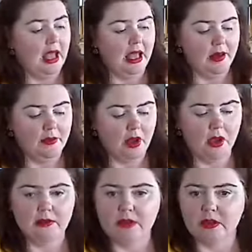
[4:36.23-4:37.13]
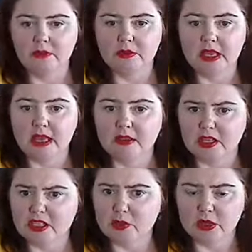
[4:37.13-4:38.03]
the yarn that I
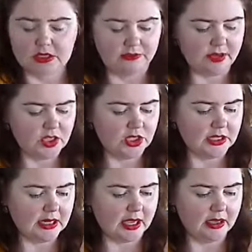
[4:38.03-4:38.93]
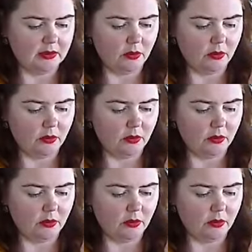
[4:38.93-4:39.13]
just wanted to feature today,